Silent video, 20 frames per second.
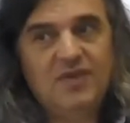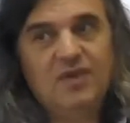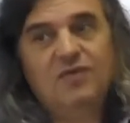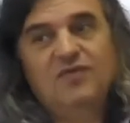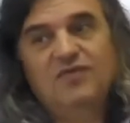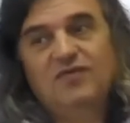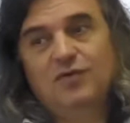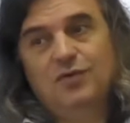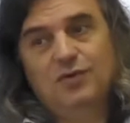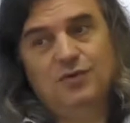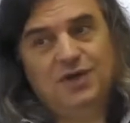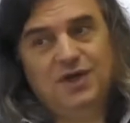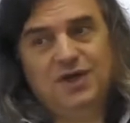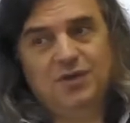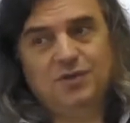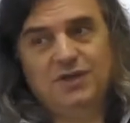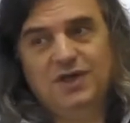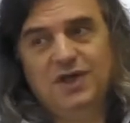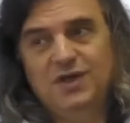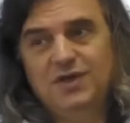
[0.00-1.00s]
for
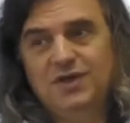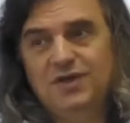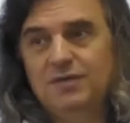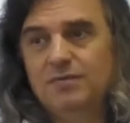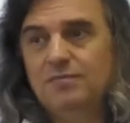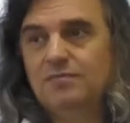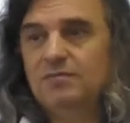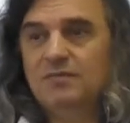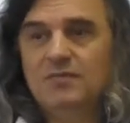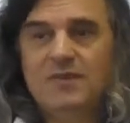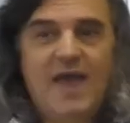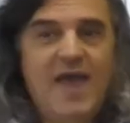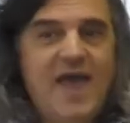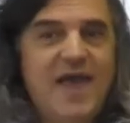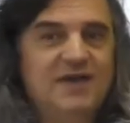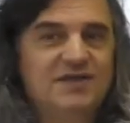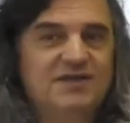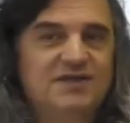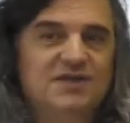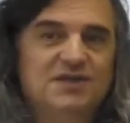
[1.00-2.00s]
regulating
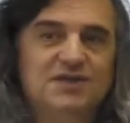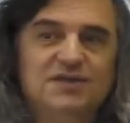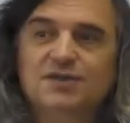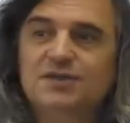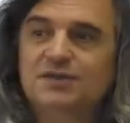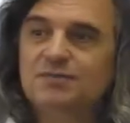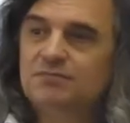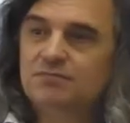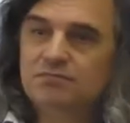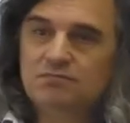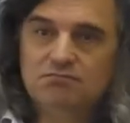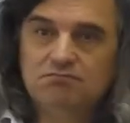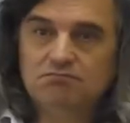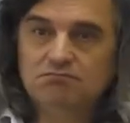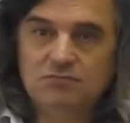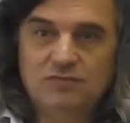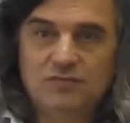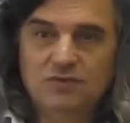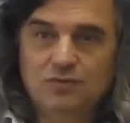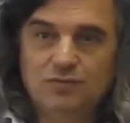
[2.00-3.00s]
access
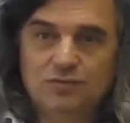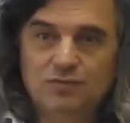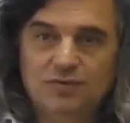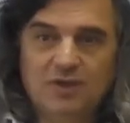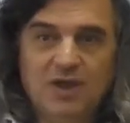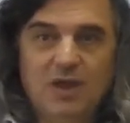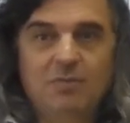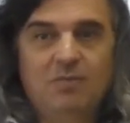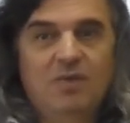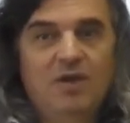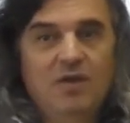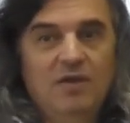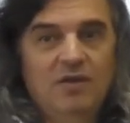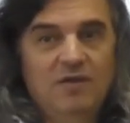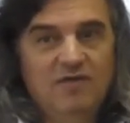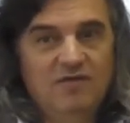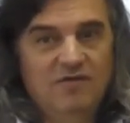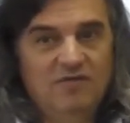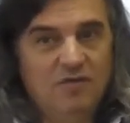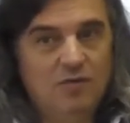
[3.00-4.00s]
to them,
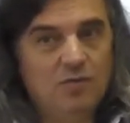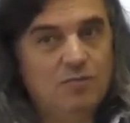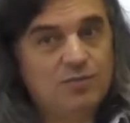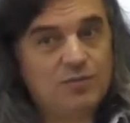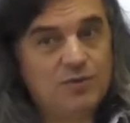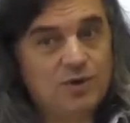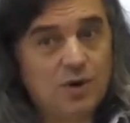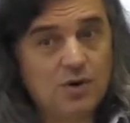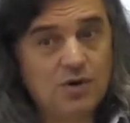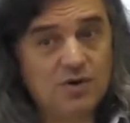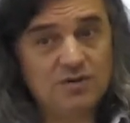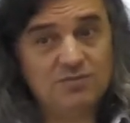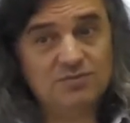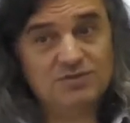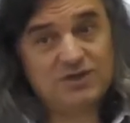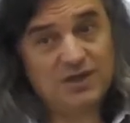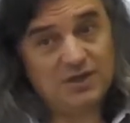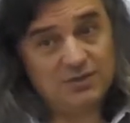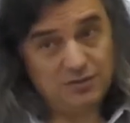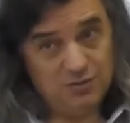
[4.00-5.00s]
for
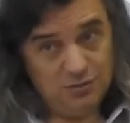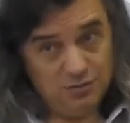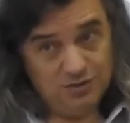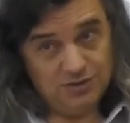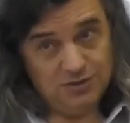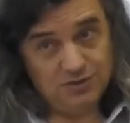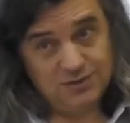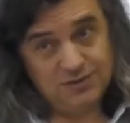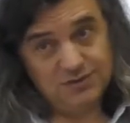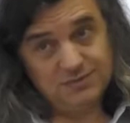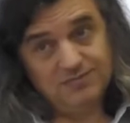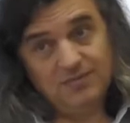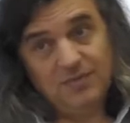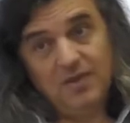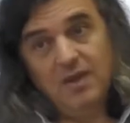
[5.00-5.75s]
programs and users.